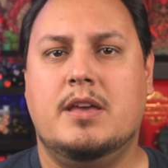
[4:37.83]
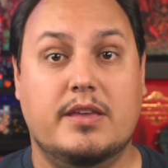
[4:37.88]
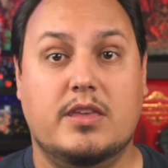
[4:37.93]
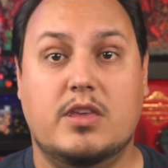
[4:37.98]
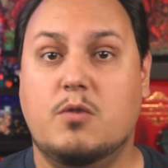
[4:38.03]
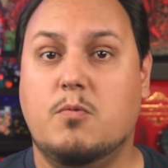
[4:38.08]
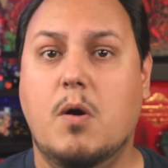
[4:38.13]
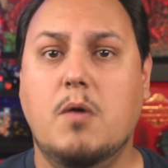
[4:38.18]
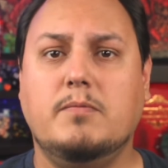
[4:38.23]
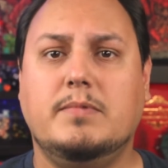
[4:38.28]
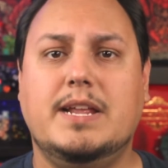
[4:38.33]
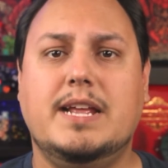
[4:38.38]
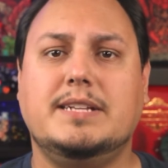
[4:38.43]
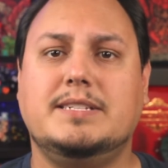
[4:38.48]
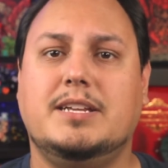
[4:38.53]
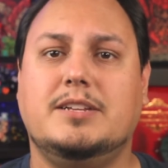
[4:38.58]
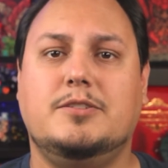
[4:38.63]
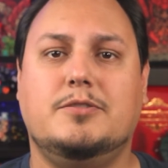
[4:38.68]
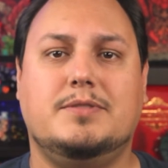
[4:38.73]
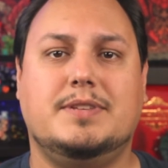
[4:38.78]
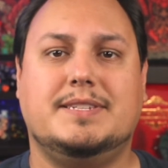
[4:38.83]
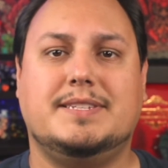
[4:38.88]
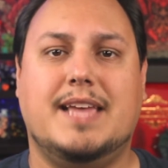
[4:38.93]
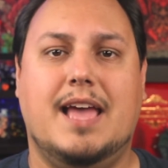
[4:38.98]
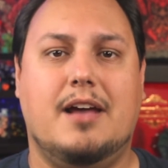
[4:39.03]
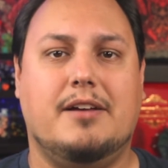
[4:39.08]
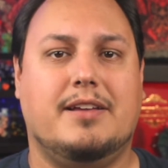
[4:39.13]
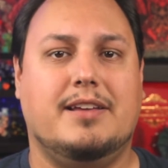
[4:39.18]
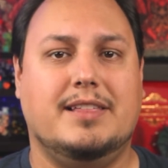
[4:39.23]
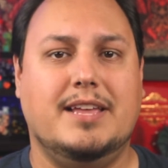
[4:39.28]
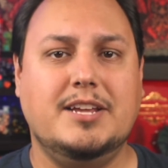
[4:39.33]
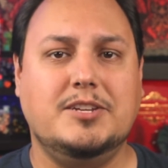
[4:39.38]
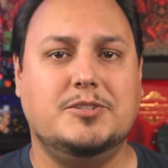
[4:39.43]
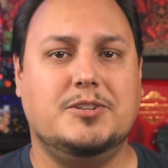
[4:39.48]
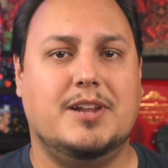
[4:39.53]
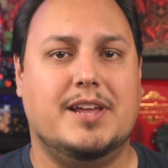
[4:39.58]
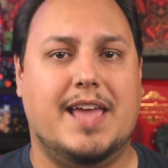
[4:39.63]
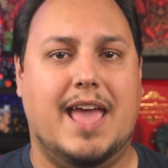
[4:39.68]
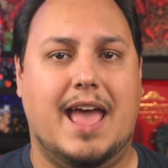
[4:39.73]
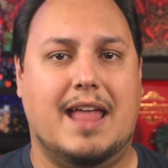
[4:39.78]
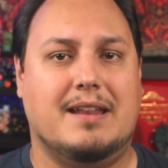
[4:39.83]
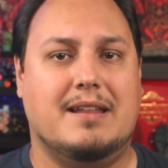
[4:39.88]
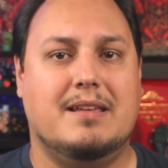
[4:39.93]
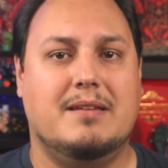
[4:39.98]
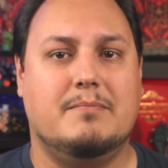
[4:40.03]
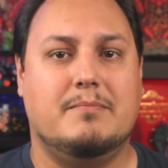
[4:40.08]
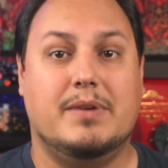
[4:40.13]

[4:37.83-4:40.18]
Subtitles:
you won't need to do this calculation again,